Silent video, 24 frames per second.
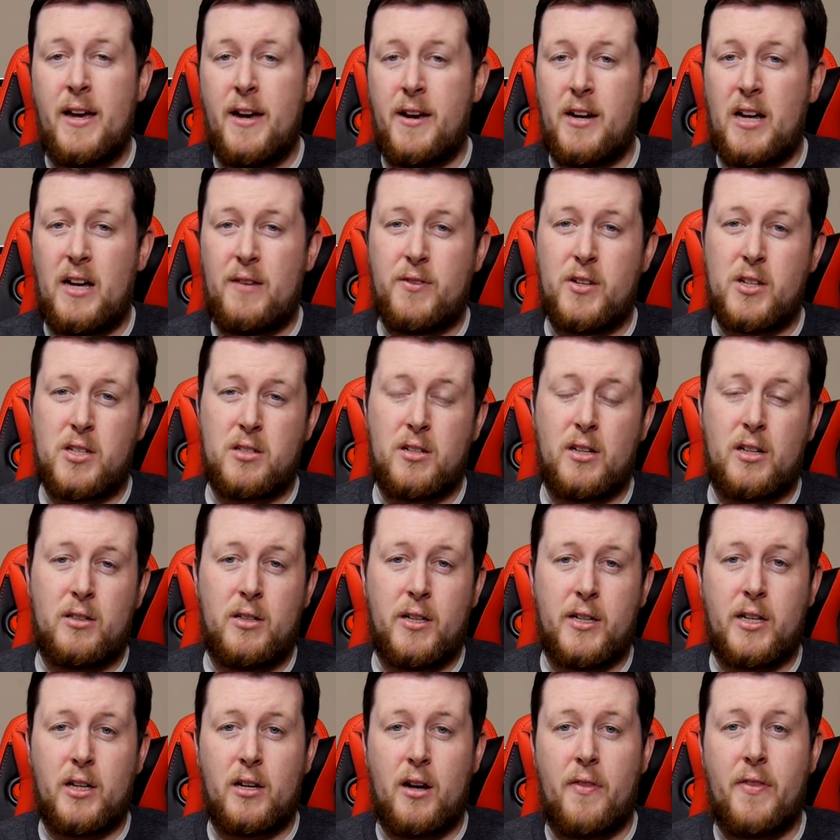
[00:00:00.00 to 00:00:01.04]
And obviously
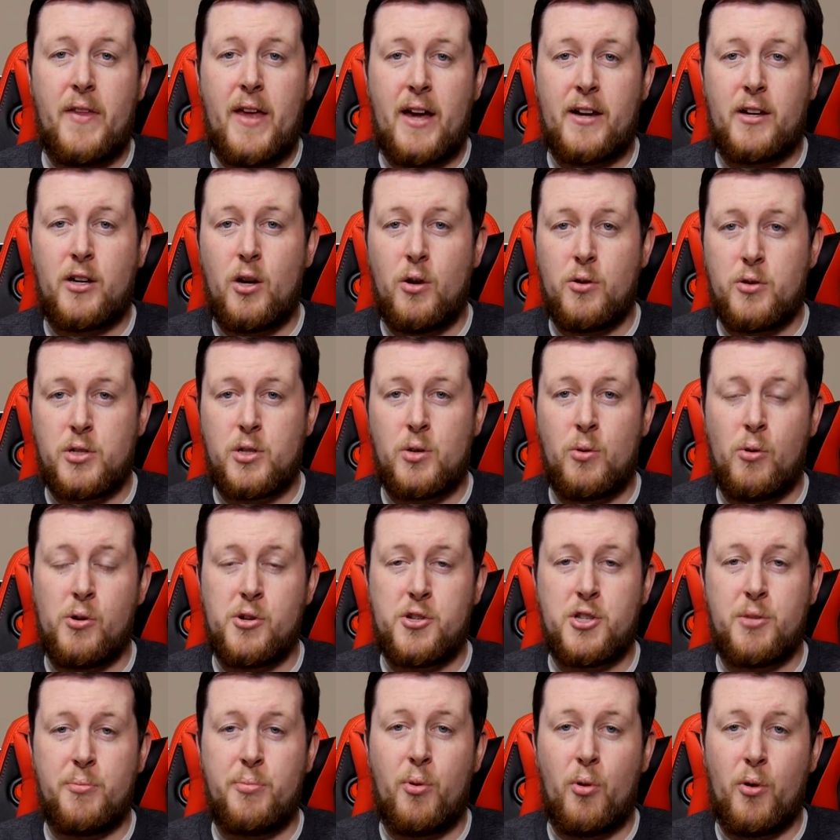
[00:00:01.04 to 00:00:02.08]
clicking on that goes
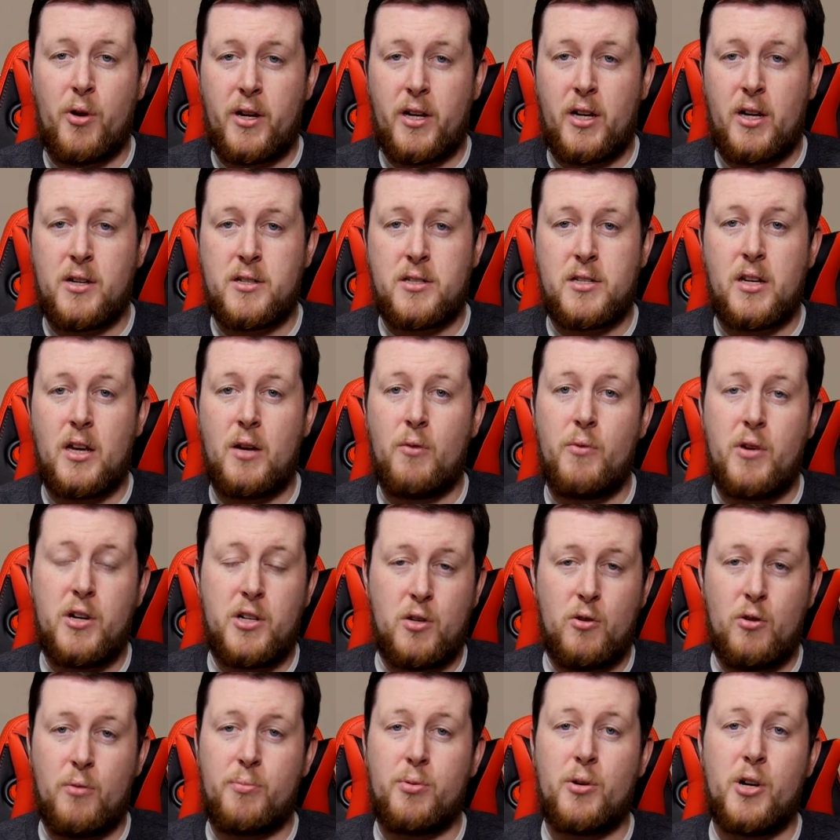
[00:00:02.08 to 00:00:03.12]
towards supporting us and we
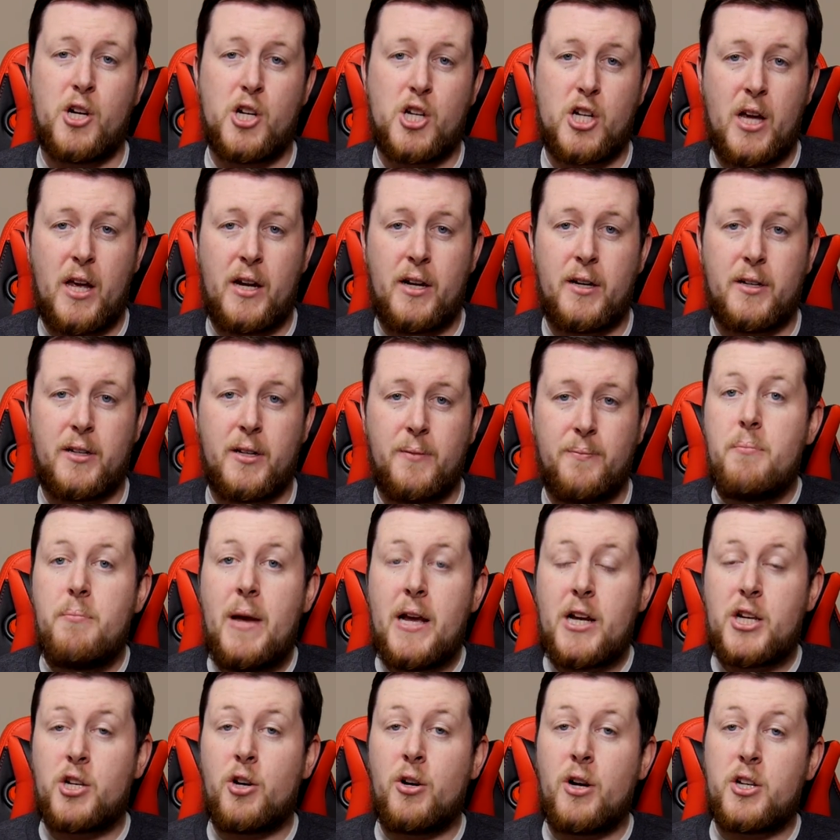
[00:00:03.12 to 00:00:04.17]
do appreciate it.
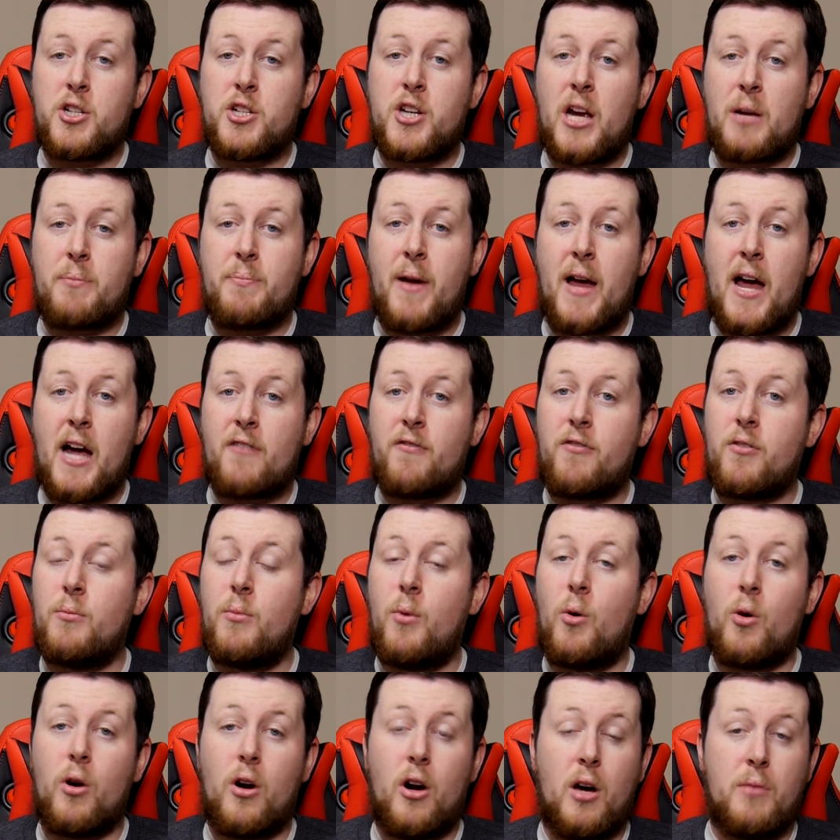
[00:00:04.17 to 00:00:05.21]
Make sure to check back for
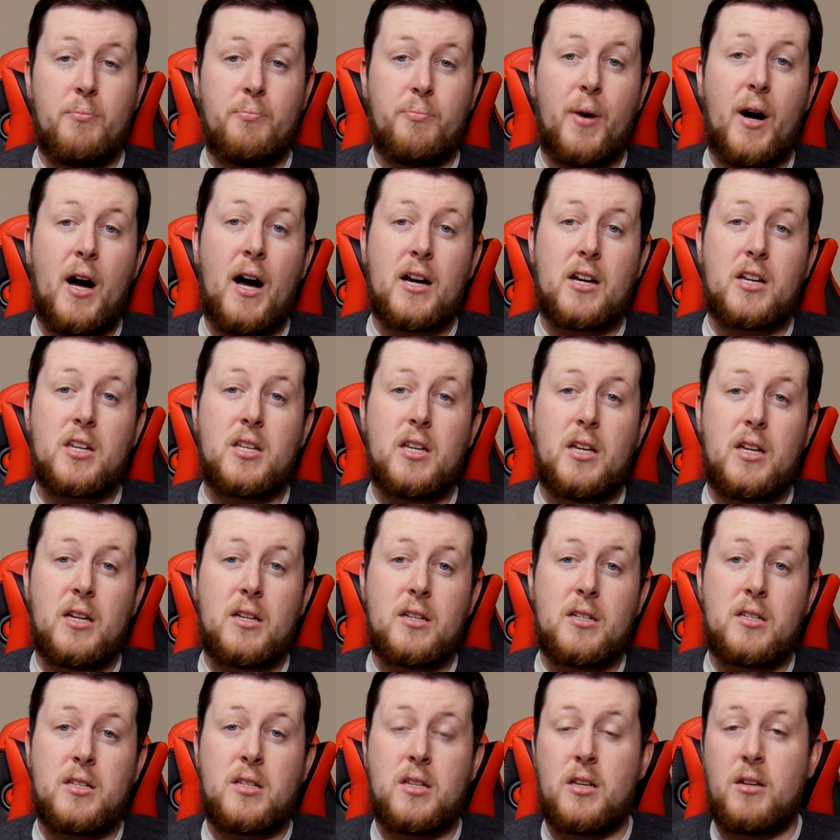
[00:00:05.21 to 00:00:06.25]
more
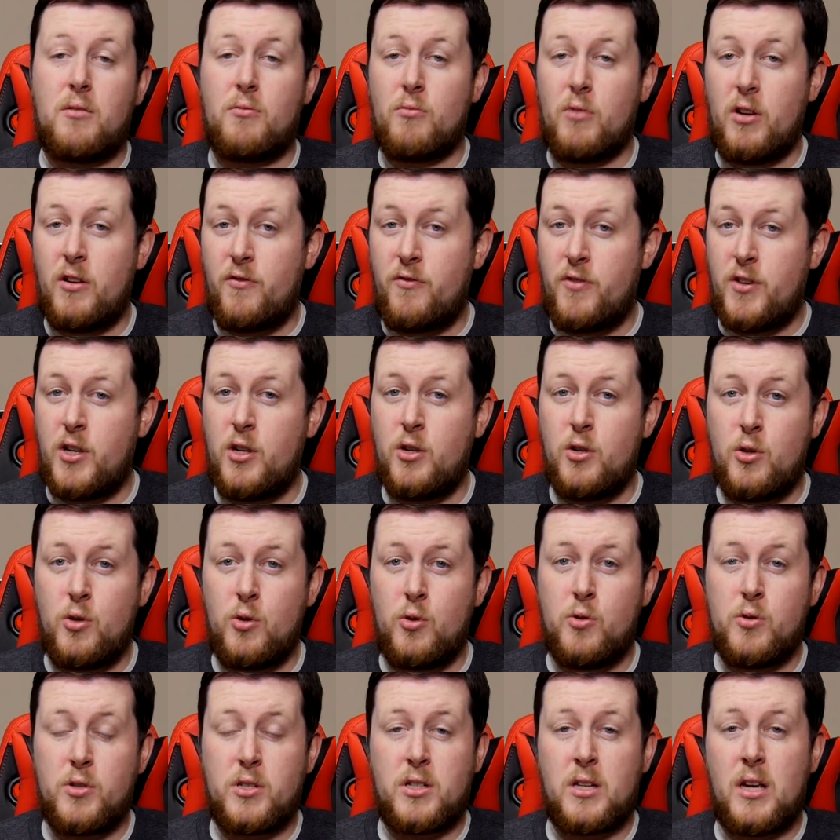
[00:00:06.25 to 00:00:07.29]
unboxings,
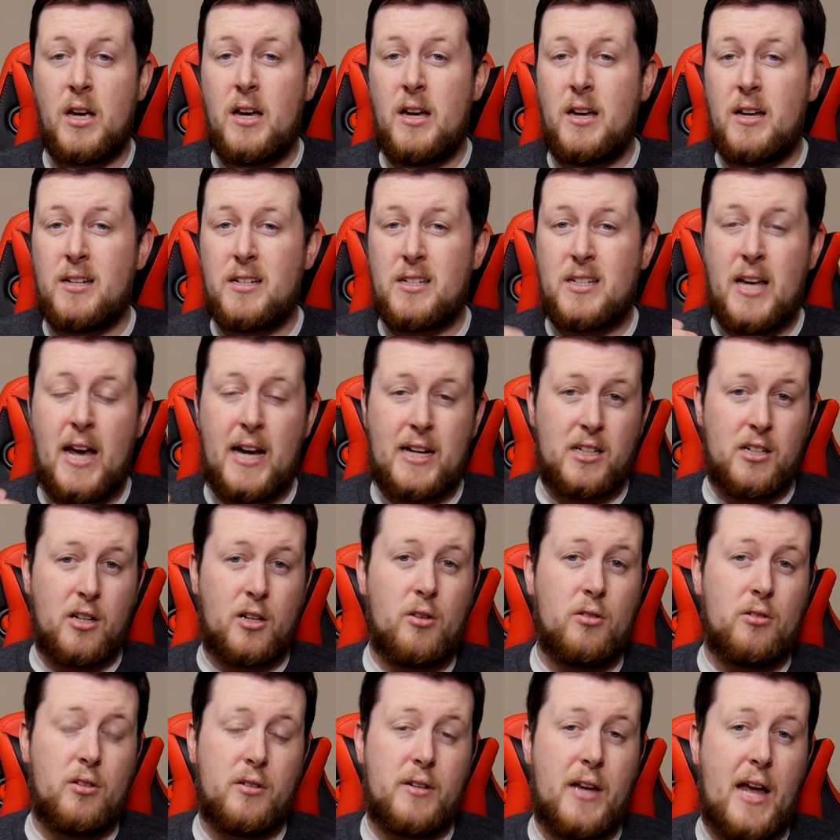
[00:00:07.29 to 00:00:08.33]
reviews,
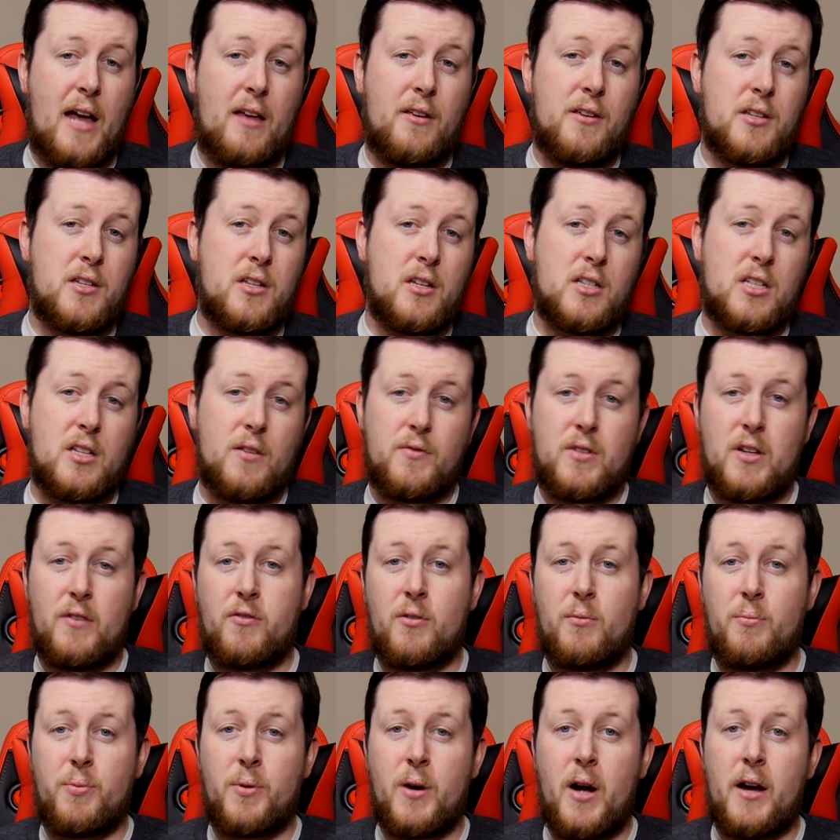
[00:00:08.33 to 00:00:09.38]
technical analysis of
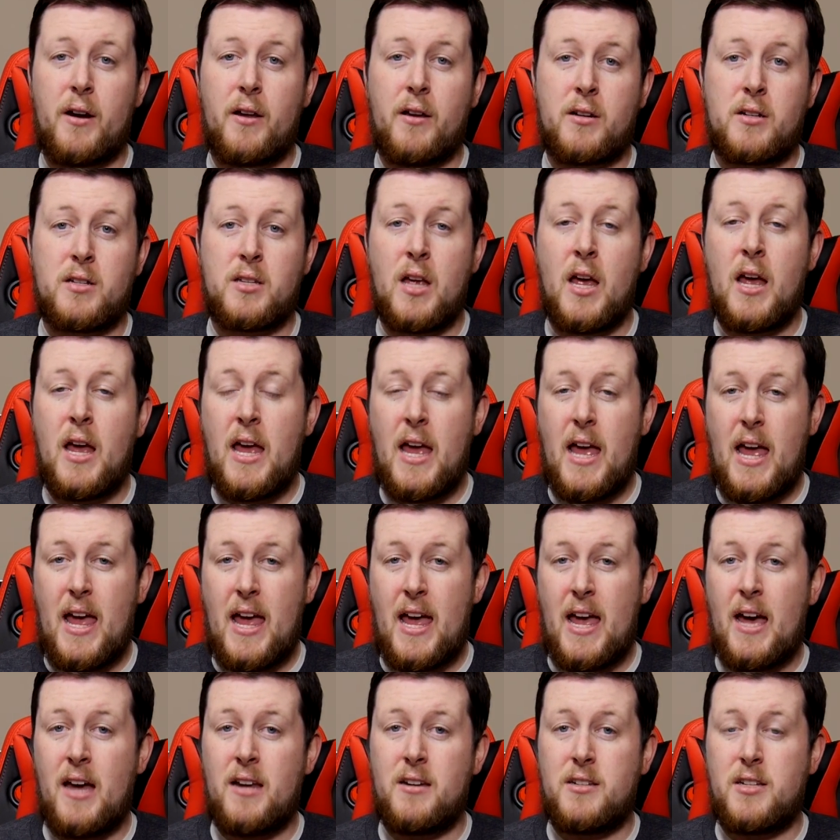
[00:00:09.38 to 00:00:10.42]
different products,
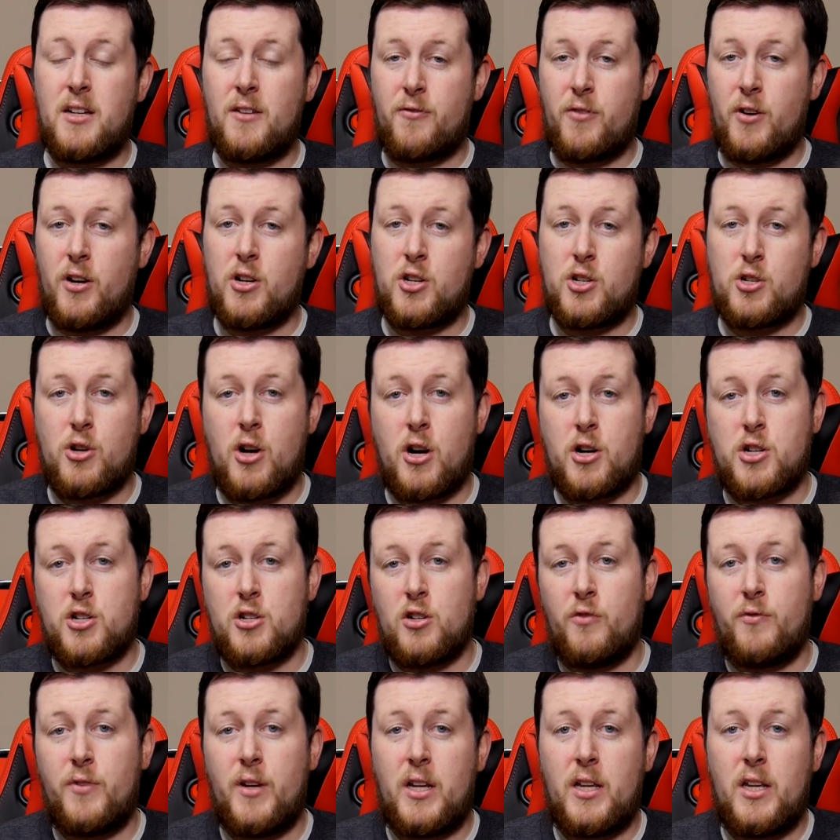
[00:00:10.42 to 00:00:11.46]
and different
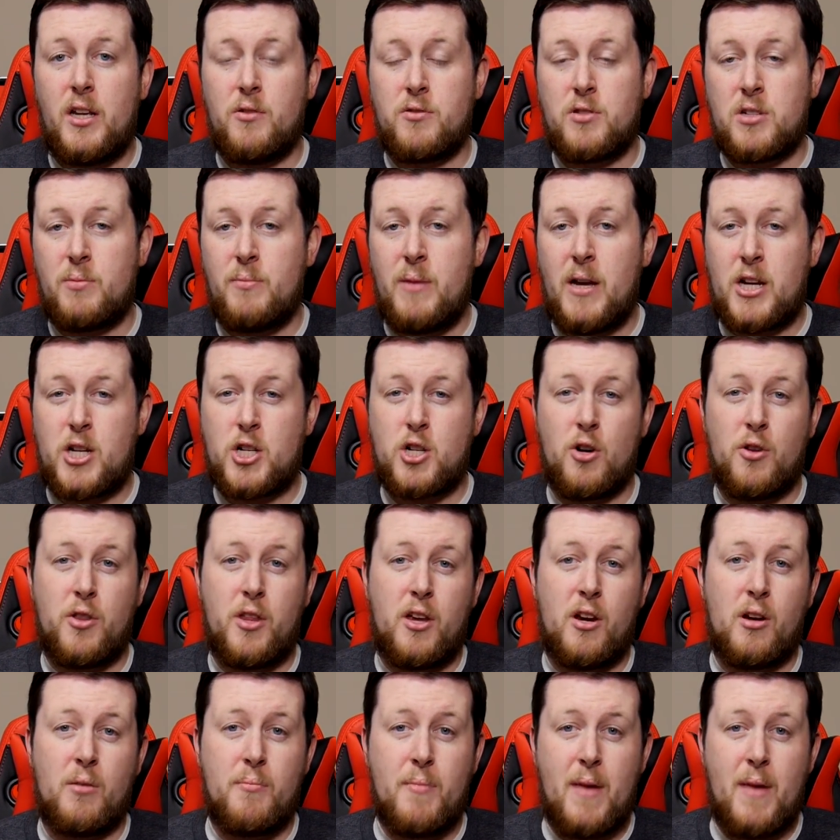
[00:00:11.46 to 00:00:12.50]
instructional videos to make sure that you're